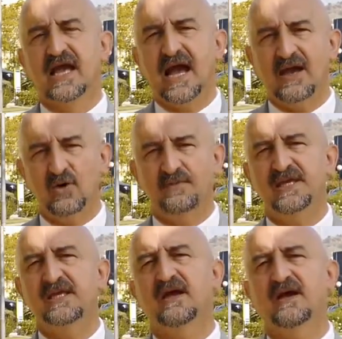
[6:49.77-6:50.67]
I will
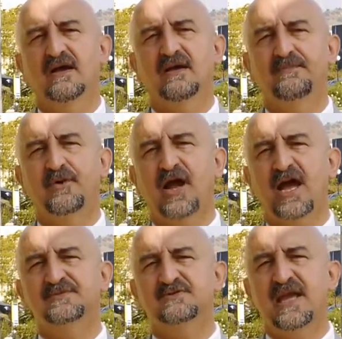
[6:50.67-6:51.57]
be
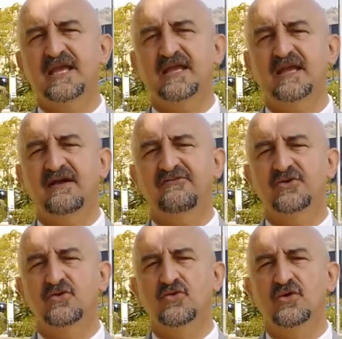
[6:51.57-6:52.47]
perhaps making a
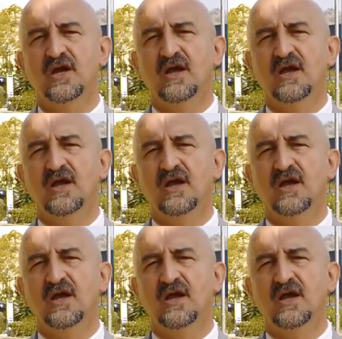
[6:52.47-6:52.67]
few